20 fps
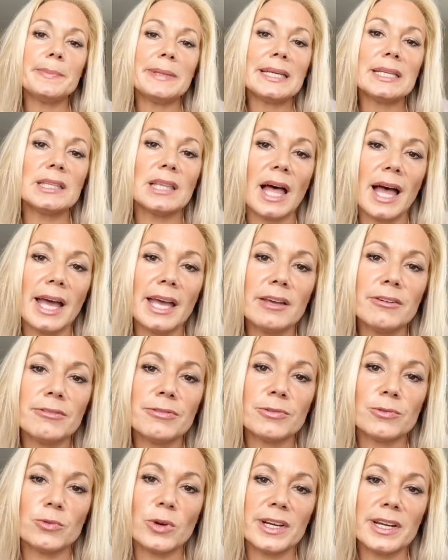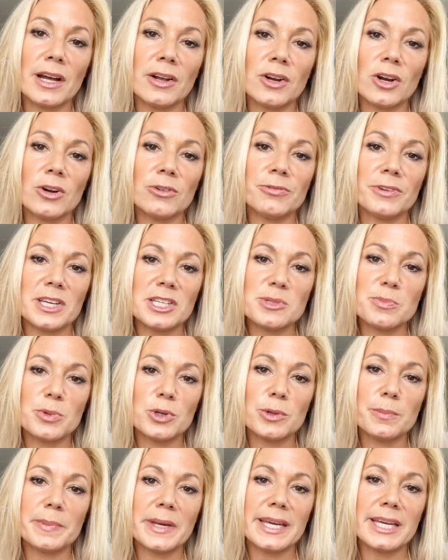live right on our
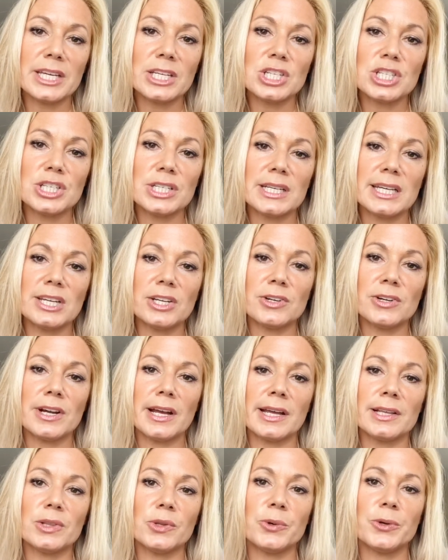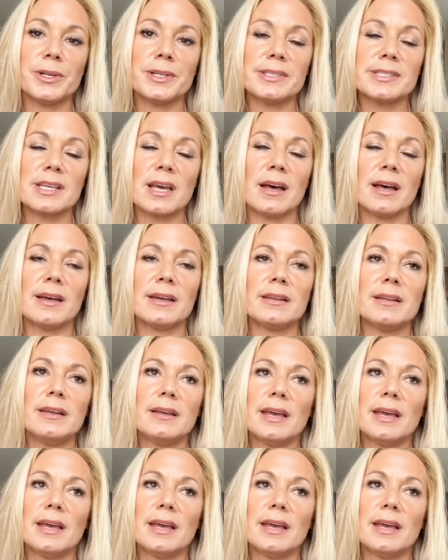Facebook page here at Lauren Scott